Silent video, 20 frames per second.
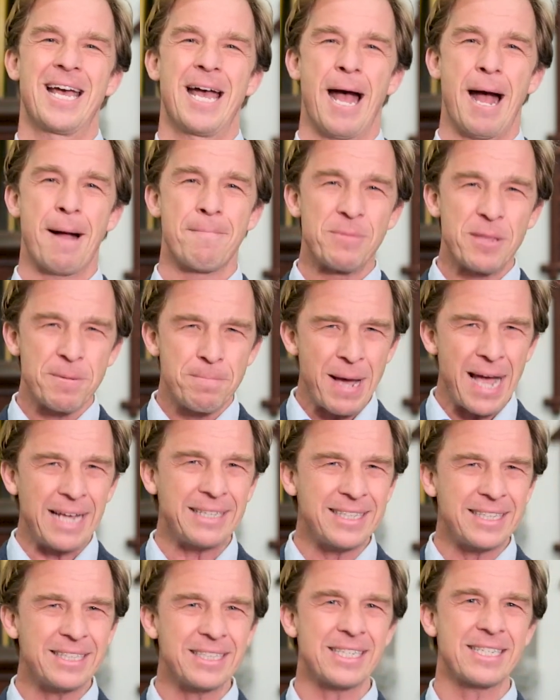The
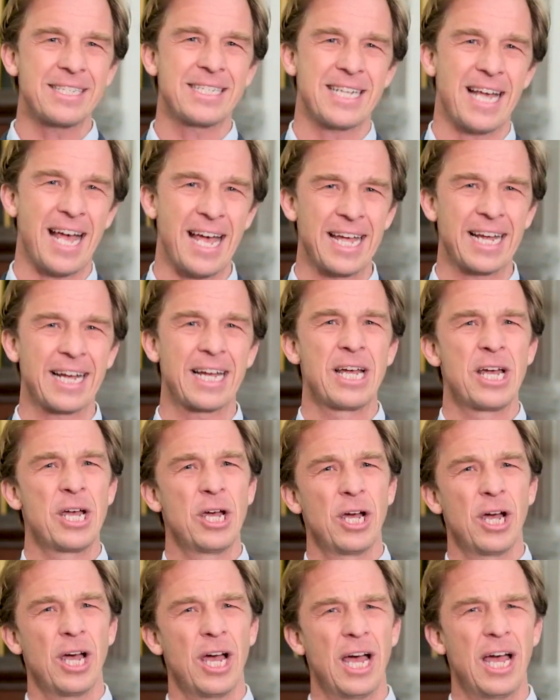passage is saying
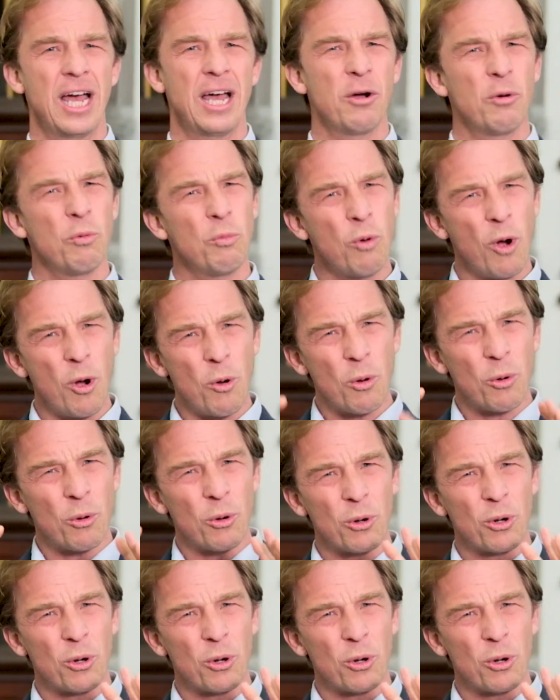what